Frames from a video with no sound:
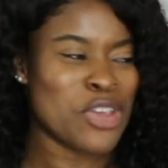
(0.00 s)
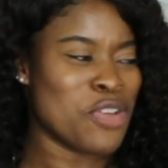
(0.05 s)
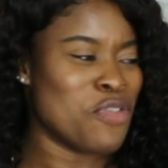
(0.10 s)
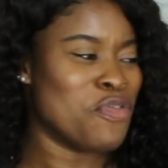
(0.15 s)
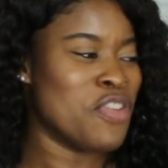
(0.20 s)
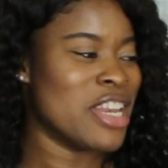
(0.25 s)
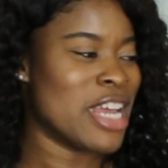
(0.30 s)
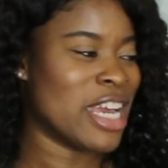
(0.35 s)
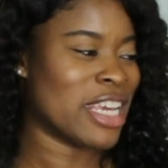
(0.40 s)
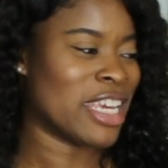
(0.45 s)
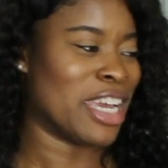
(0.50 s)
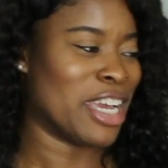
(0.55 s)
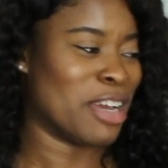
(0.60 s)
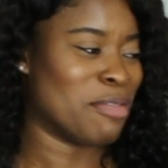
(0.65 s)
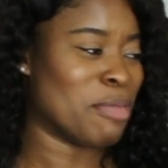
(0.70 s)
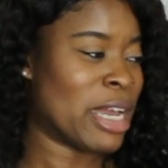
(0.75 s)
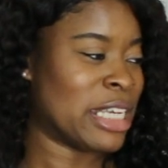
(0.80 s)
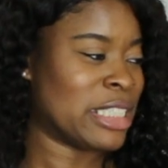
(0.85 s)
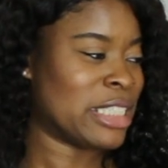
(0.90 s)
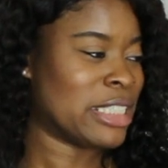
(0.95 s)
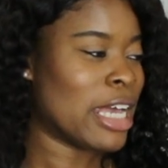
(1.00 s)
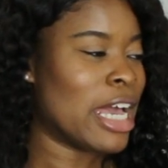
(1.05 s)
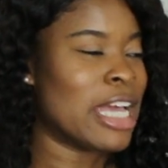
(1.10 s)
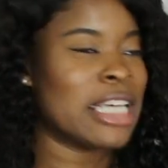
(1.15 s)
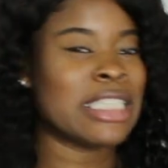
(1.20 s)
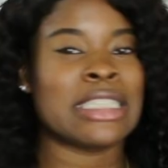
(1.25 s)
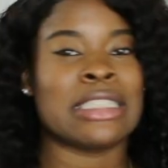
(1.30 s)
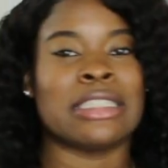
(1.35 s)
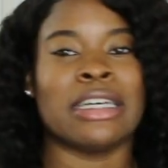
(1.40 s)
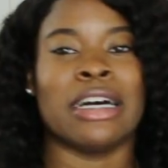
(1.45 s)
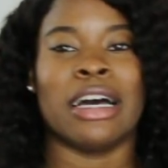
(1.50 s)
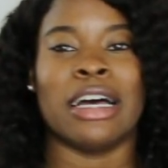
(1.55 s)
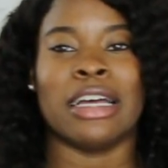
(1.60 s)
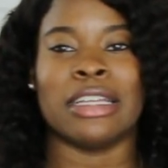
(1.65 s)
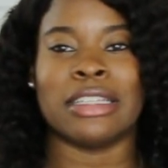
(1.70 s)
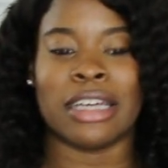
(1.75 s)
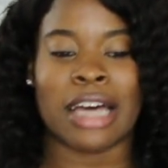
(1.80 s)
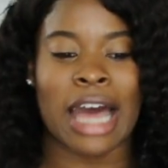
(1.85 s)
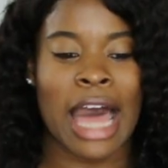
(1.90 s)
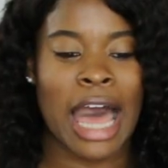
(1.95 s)
you v-necking my chest the
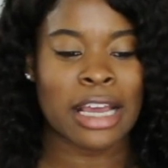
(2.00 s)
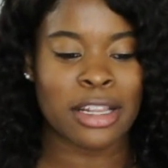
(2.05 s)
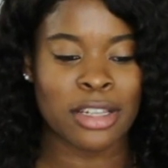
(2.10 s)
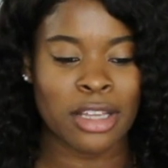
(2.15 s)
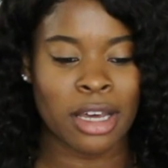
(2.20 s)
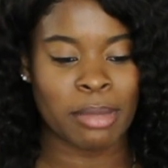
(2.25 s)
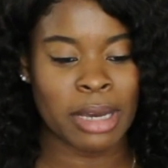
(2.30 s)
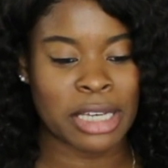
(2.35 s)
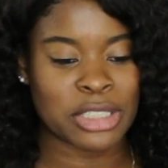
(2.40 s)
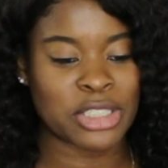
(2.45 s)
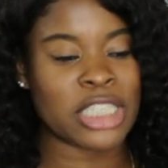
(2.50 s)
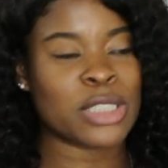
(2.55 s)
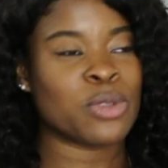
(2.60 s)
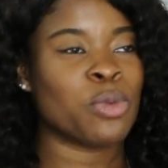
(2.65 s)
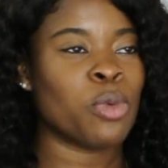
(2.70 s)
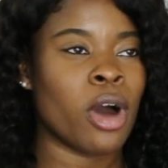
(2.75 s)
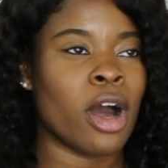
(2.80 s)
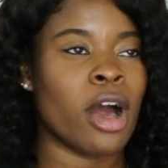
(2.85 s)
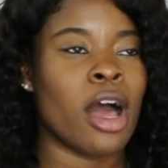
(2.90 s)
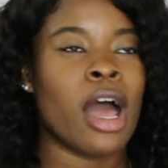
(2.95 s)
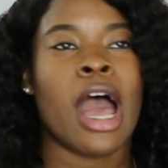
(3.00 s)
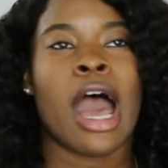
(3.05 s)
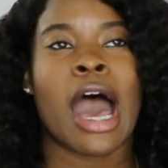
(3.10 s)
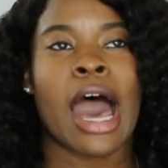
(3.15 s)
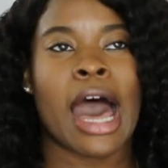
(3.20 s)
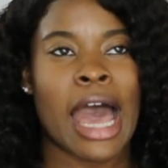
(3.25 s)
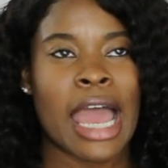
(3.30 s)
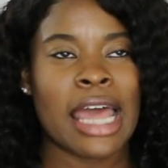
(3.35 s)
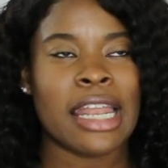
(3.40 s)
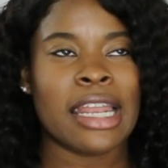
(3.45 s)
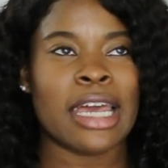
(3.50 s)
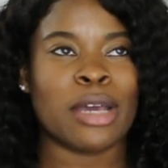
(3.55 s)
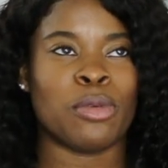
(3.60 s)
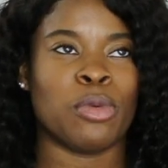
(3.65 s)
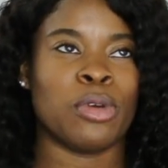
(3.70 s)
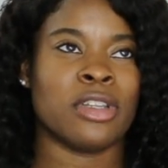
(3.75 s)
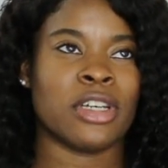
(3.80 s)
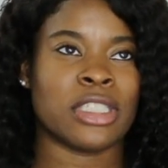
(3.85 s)
the acne on my chest what i like when